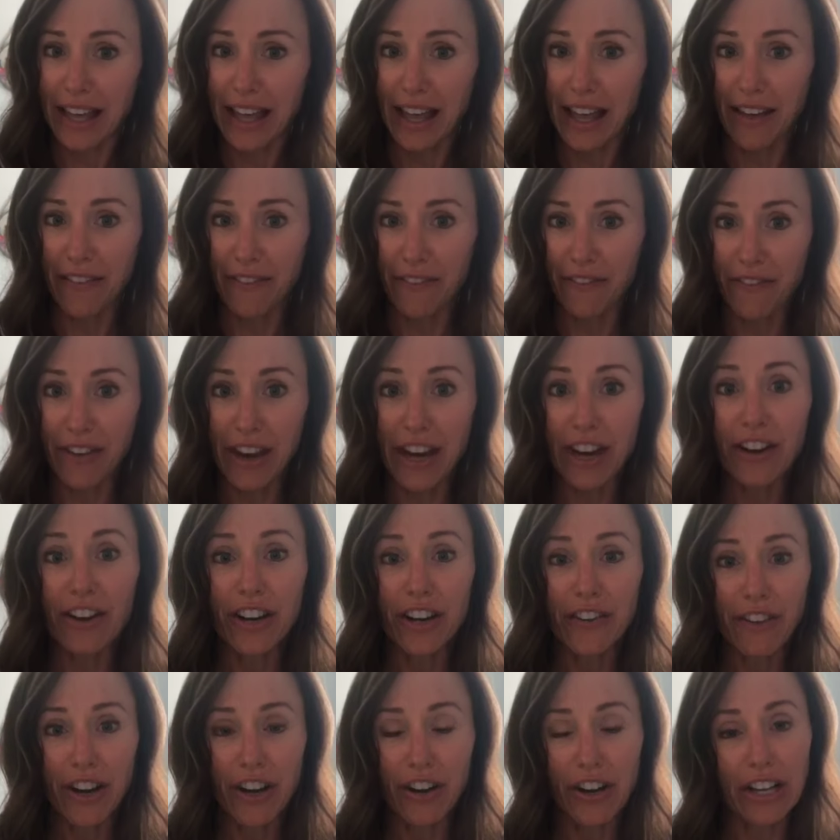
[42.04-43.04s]
very,
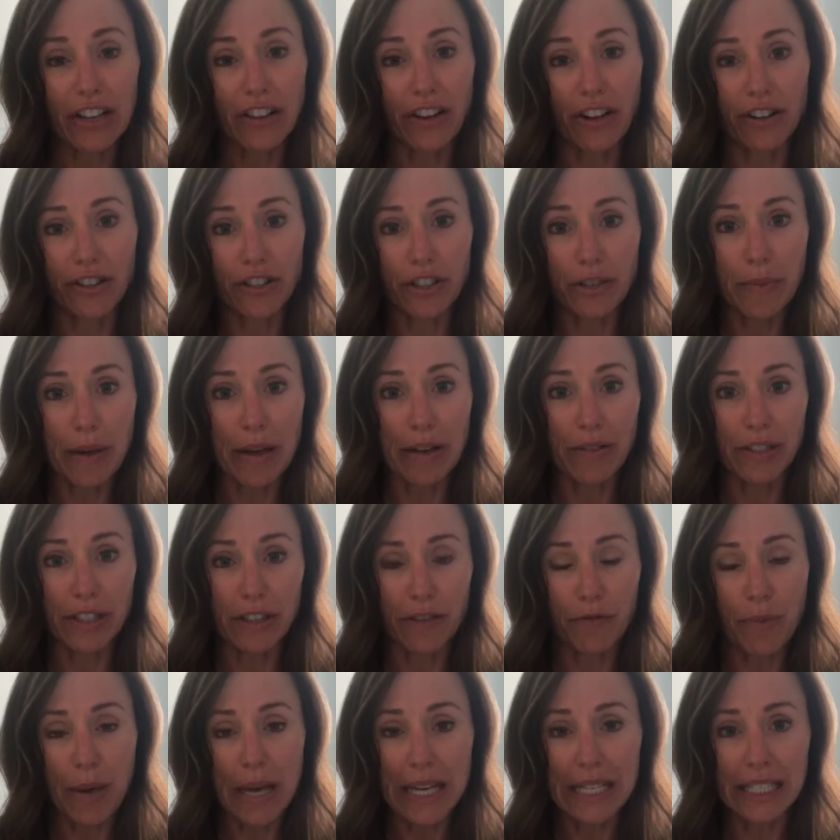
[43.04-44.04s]
very large amounts of
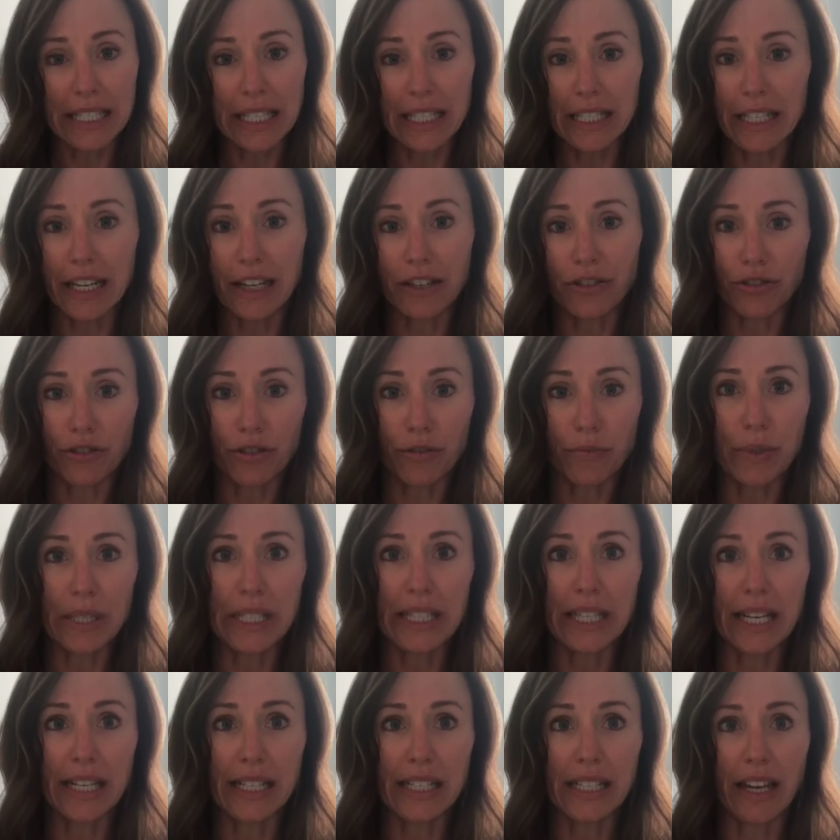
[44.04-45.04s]
pesticides,
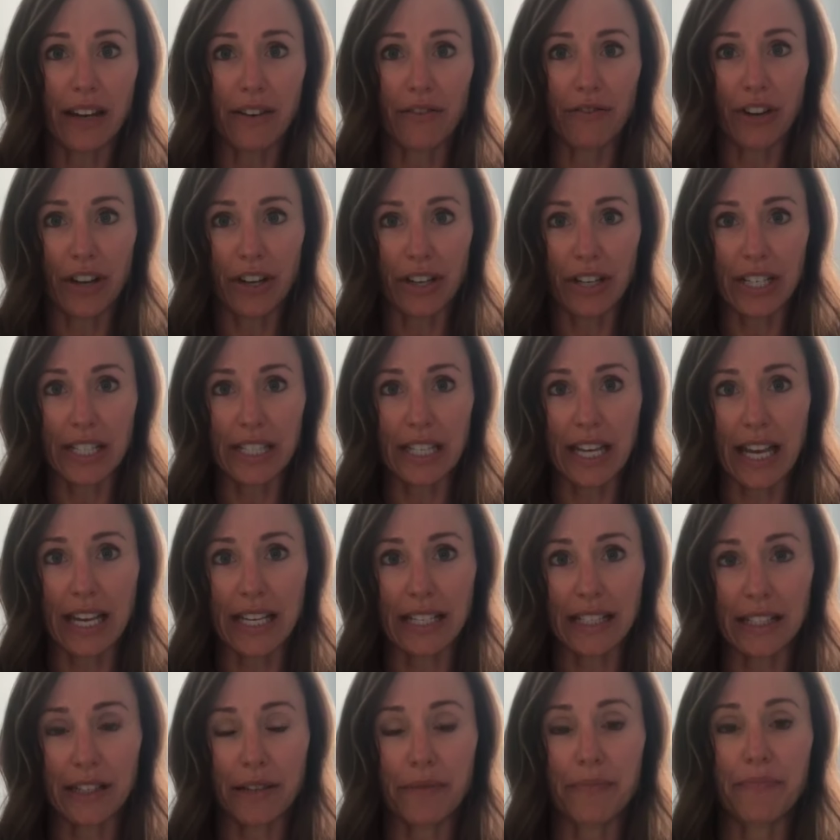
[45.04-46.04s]
herbicides, and
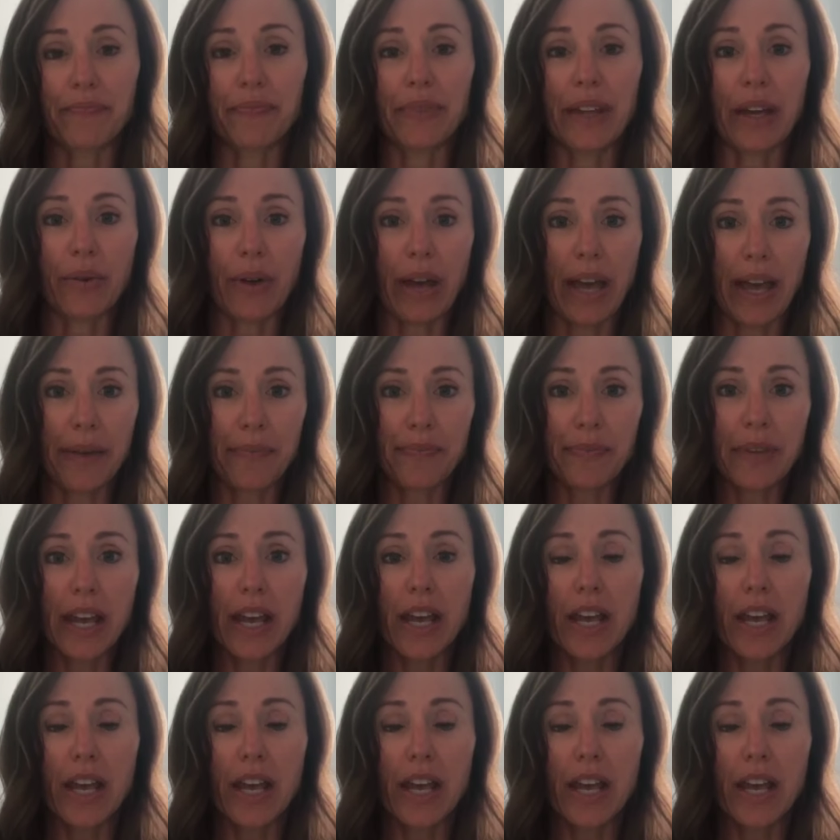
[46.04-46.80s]
fungicides. Okay?